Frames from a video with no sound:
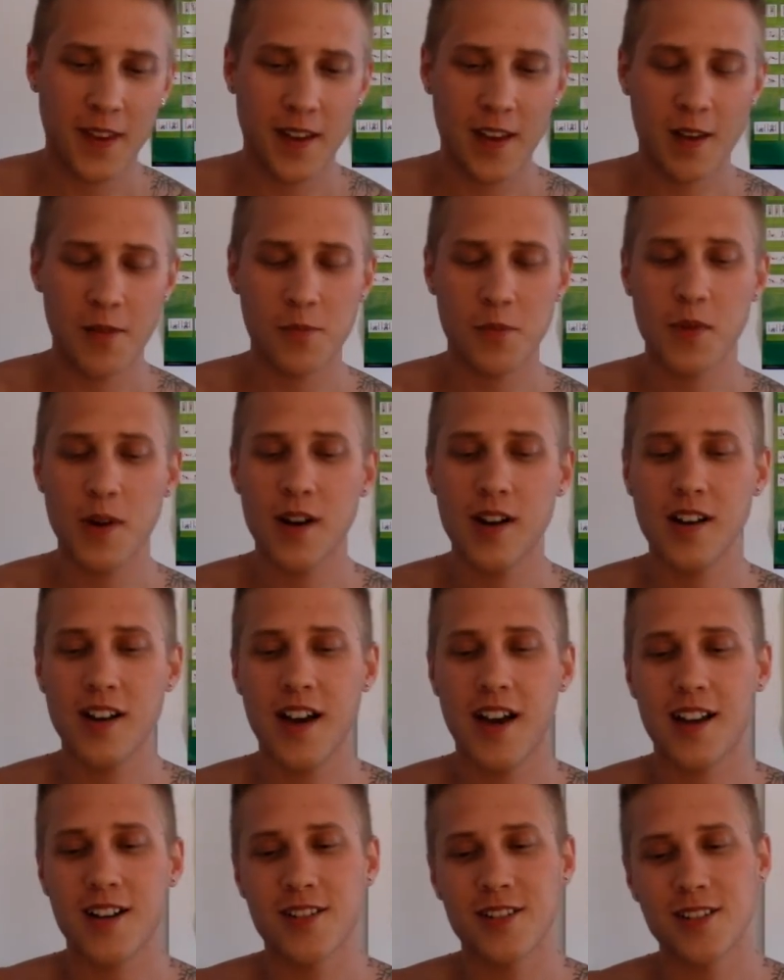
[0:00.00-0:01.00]
I'm
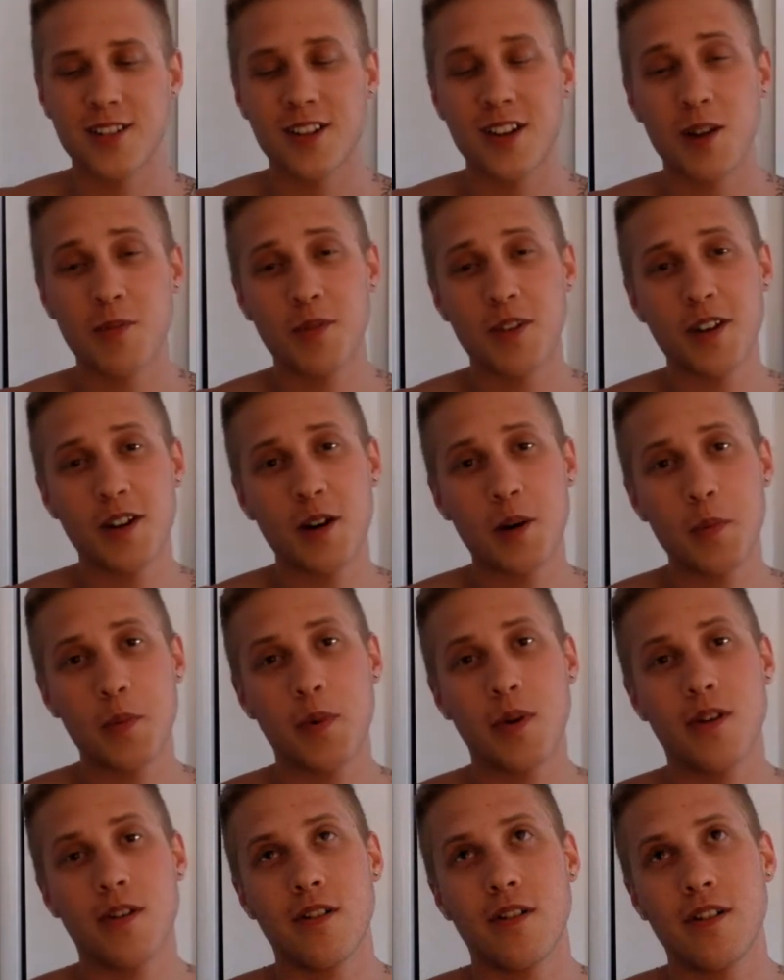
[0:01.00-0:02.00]
actually coming up
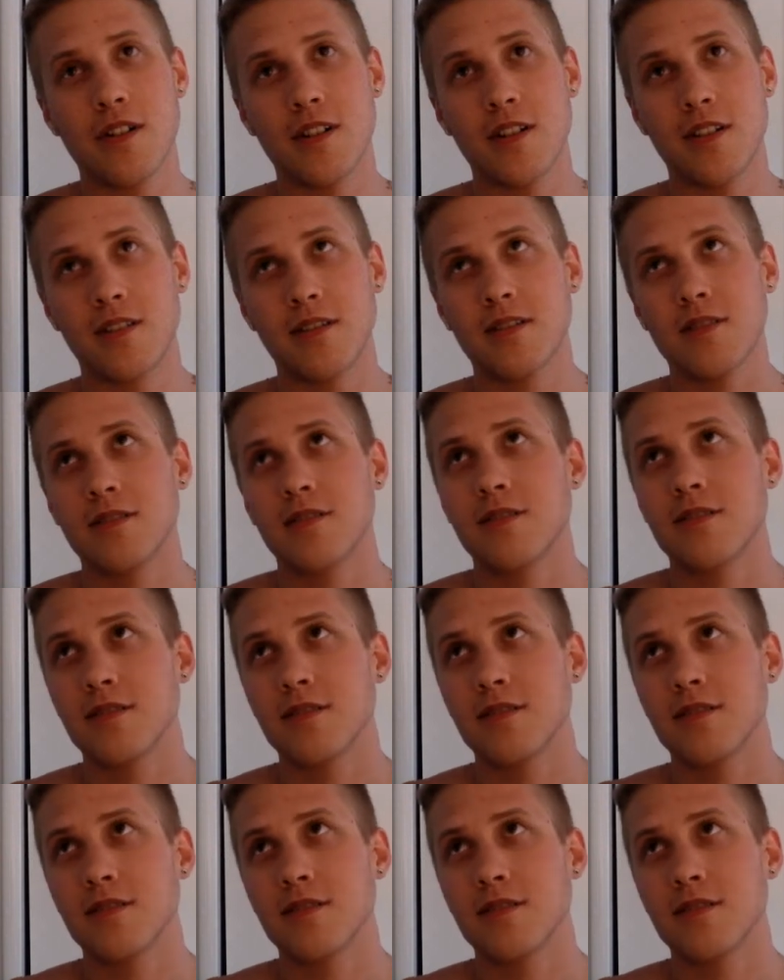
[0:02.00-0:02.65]
on